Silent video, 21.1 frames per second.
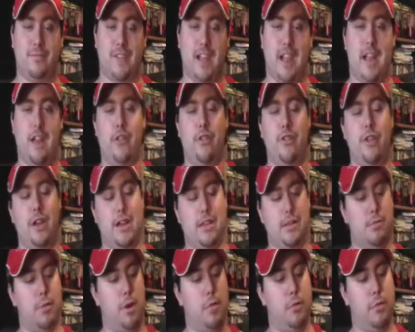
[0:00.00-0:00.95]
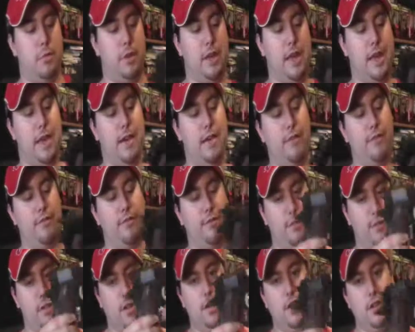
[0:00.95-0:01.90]
know you guys probably have
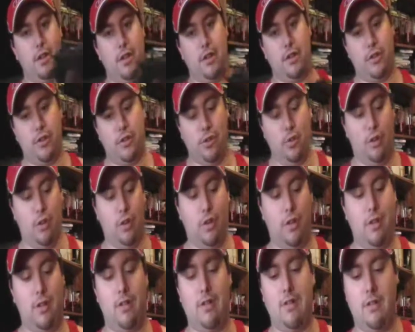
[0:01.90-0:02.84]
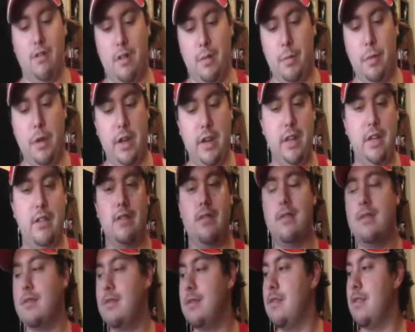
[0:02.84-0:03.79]
your
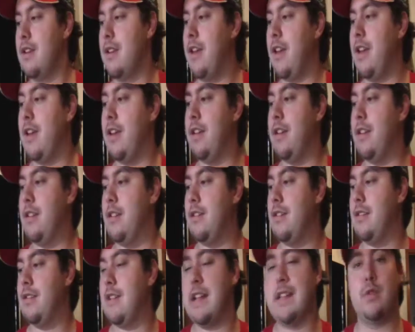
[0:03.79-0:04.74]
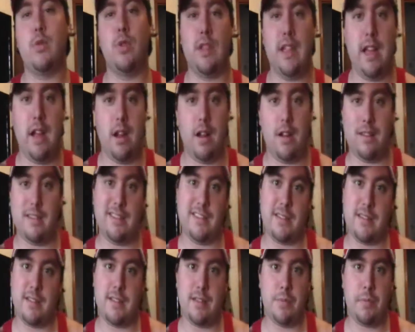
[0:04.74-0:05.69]
opinions, and that's what they are. This
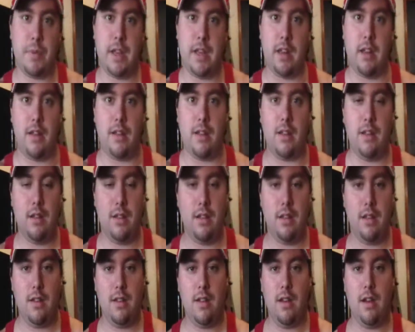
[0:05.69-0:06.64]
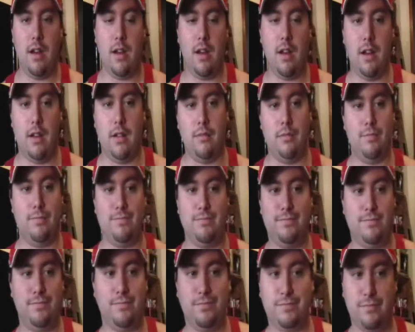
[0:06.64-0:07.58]
is opinion.
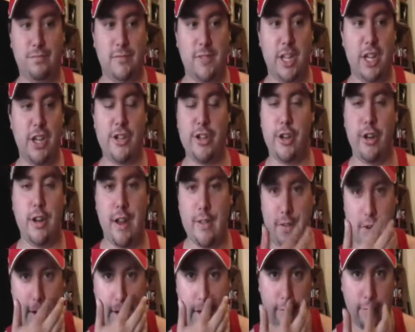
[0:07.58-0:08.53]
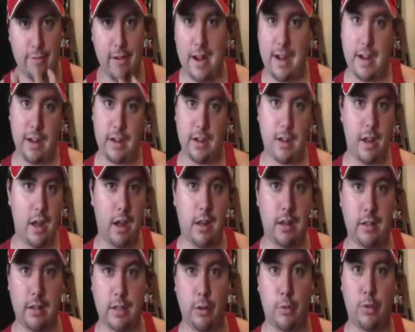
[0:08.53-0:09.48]
Because you're never going to find a
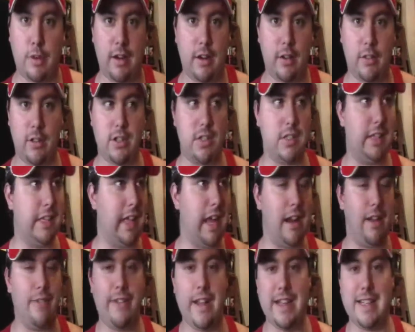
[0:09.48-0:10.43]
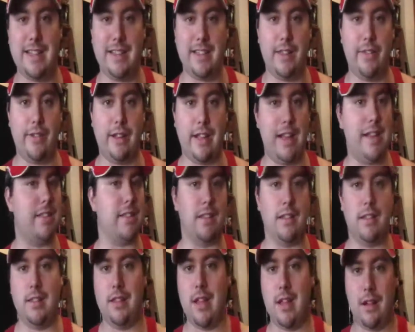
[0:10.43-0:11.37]
clear winner. There's a lot of 1911 guys, a
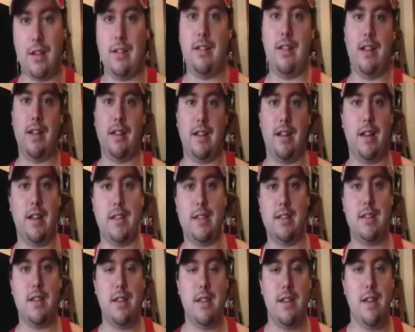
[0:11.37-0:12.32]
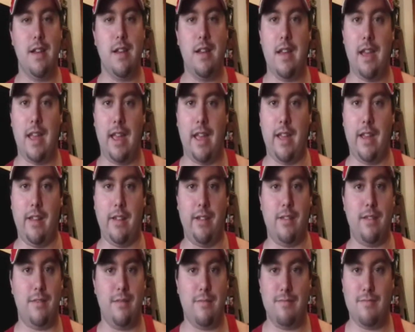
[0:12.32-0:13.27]
lot of Glock guys, and
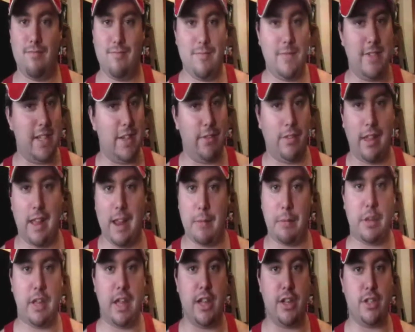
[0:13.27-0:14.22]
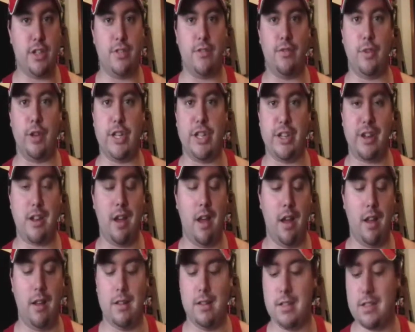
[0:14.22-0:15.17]
different applications for each
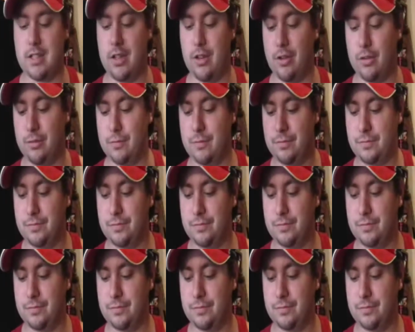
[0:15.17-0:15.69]
gun. So